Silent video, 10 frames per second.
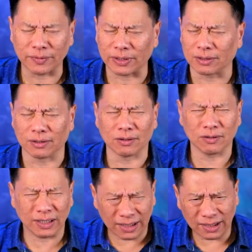Some of you go,
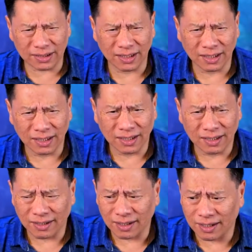what?
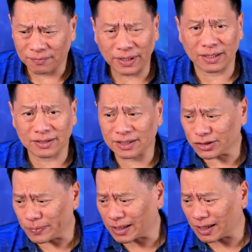Man,
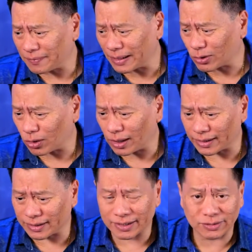just to be calm and
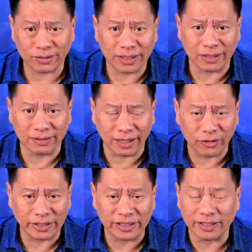quiet, I
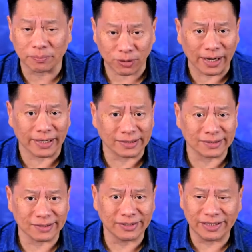already need a
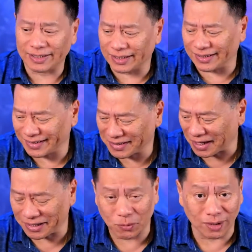prize. I already need
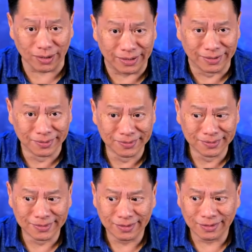an award.
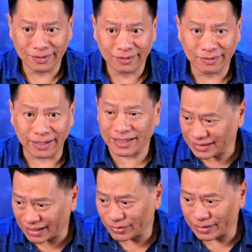
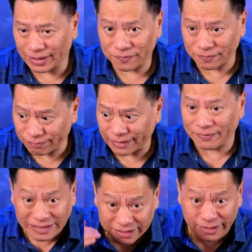And that's not good enough?
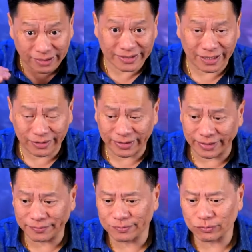Even still, it's not
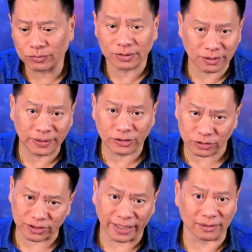good enough? Well, it
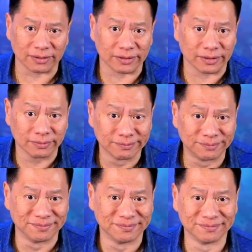depends your standard,
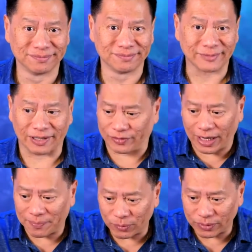
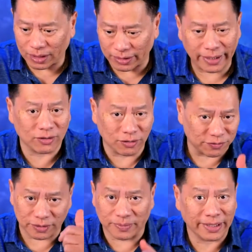If you're happy with that, hey,
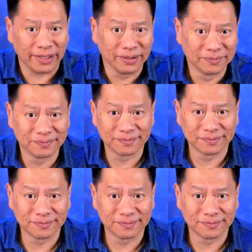go for it, buddy.